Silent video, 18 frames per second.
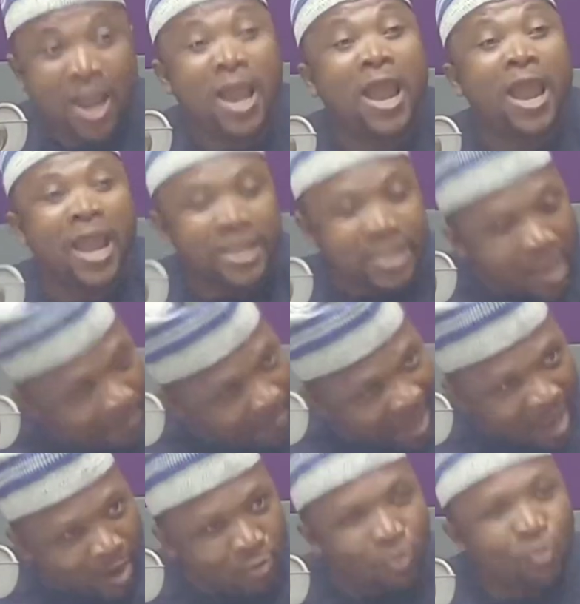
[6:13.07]
Enye
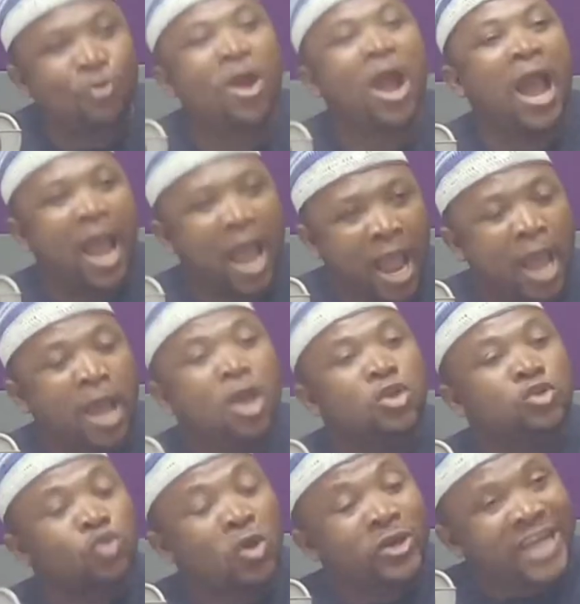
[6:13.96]
baku. But,
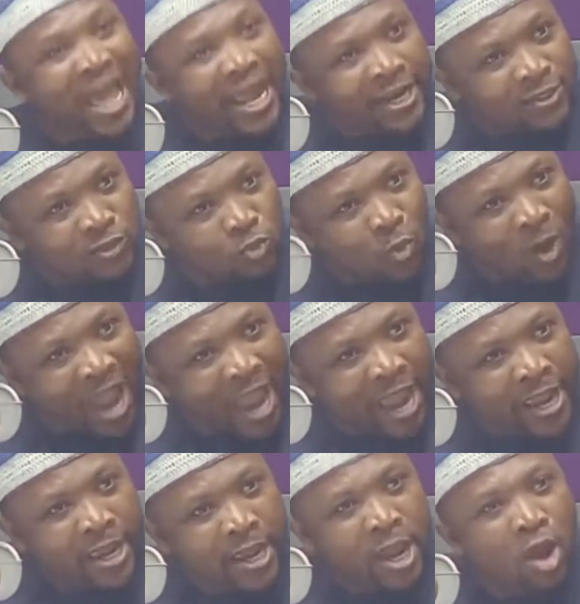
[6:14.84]
so that is
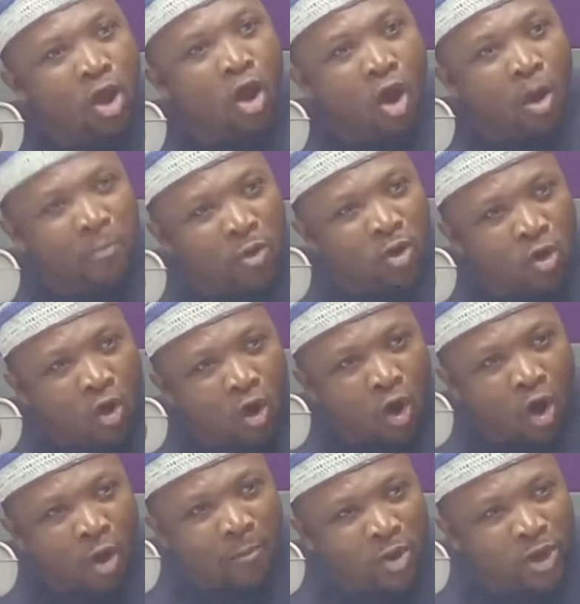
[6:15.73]
why
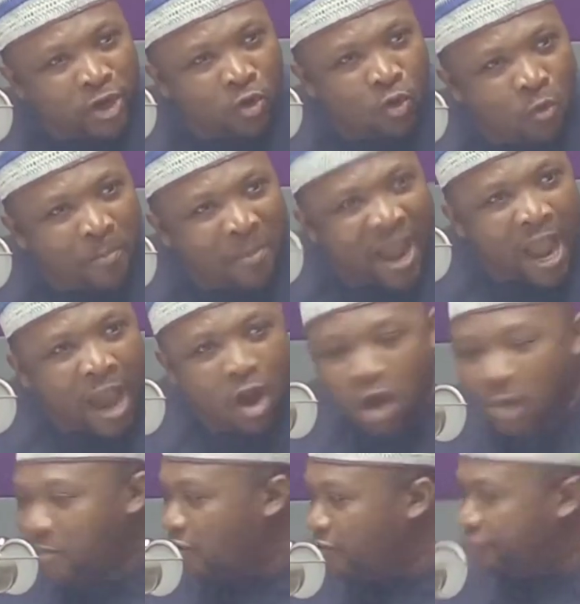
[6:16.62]
omo de oba,
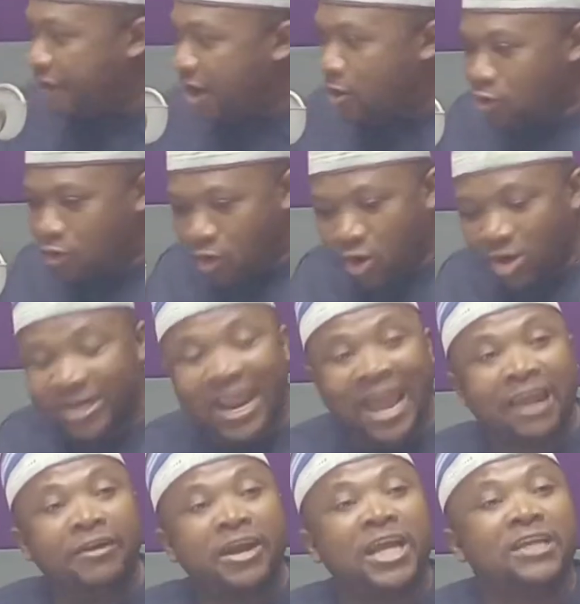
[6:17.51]
omo found court
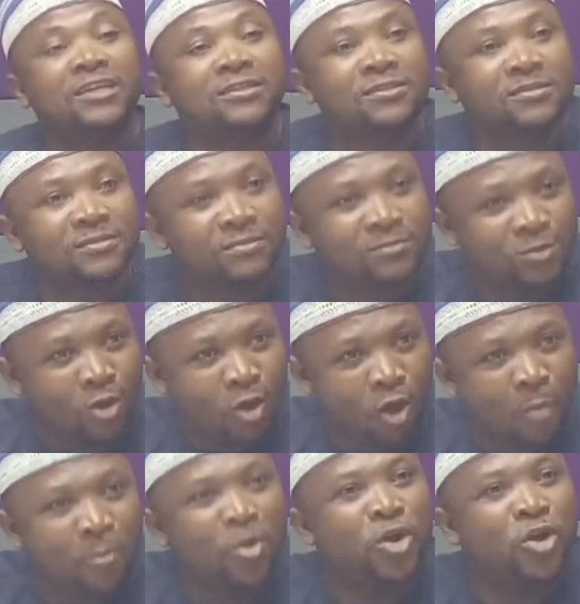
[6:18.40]
direct.
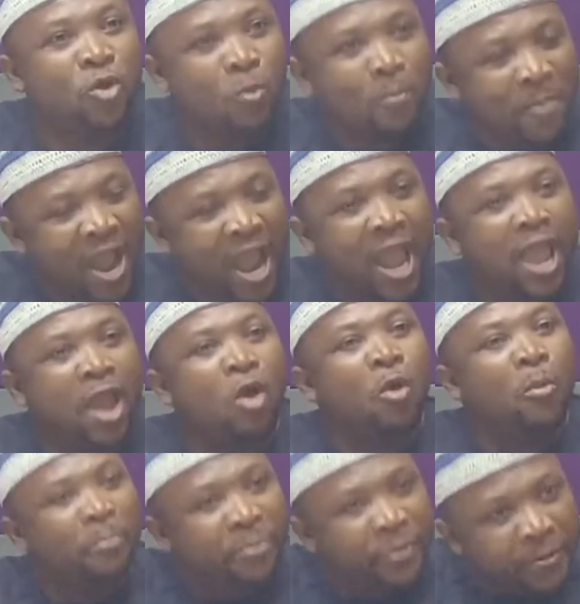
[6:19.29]
Omo de oba
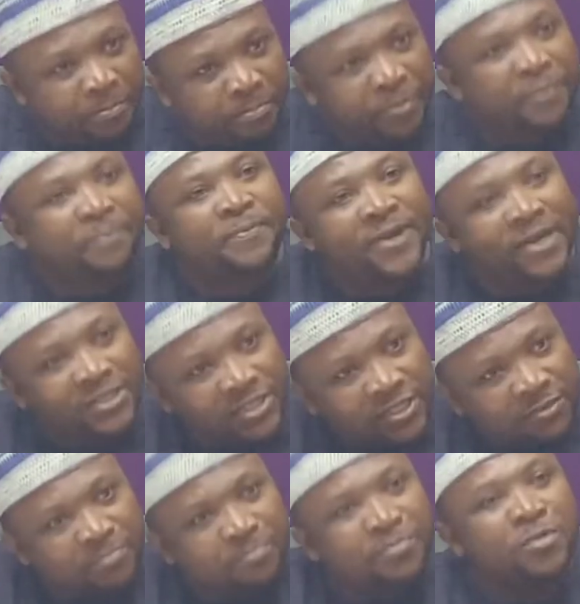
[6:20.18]

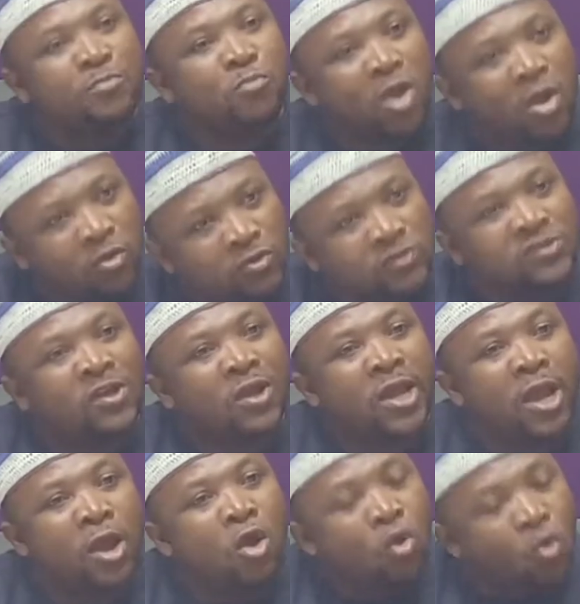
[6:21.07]
preparation bi mo e osa
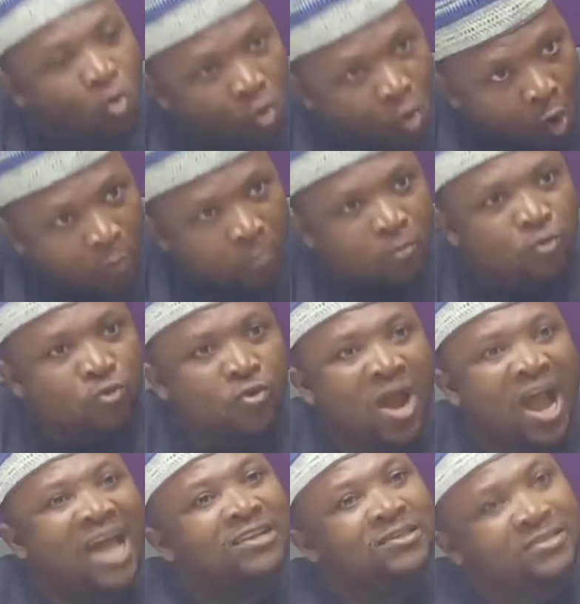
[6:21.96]
ukomu
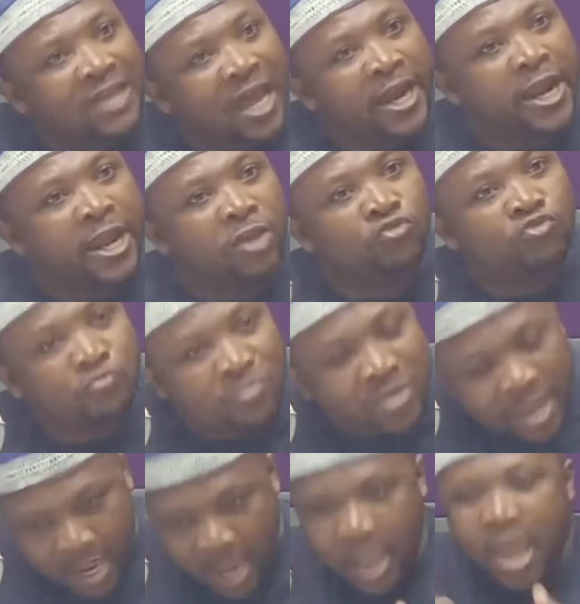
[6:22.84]
ansa na
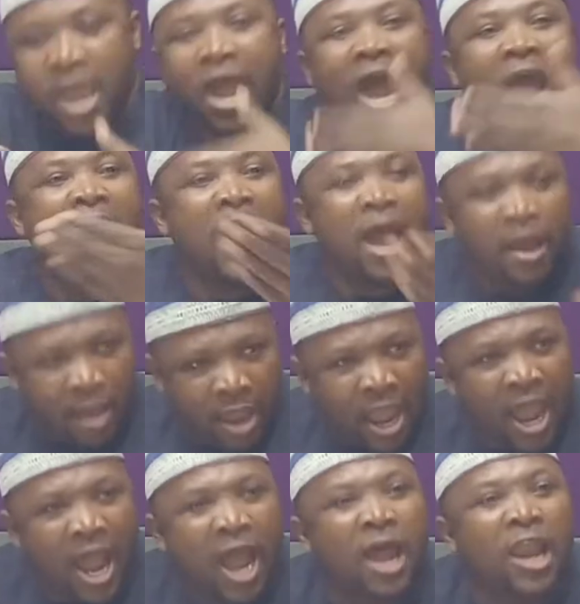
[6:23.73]
etumie
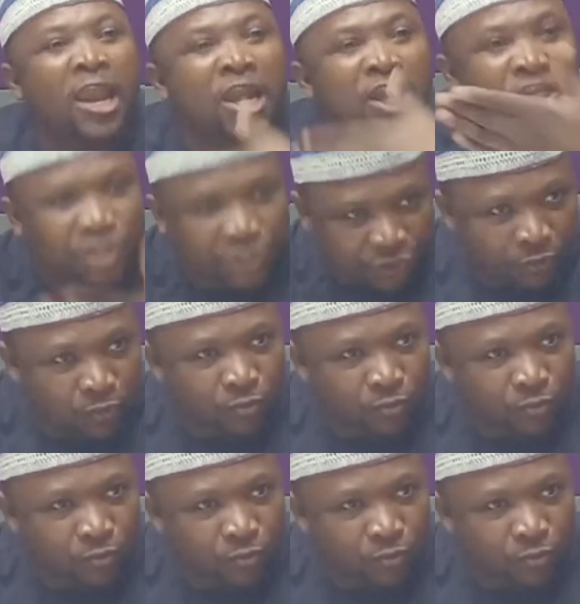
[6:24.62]
unleash you.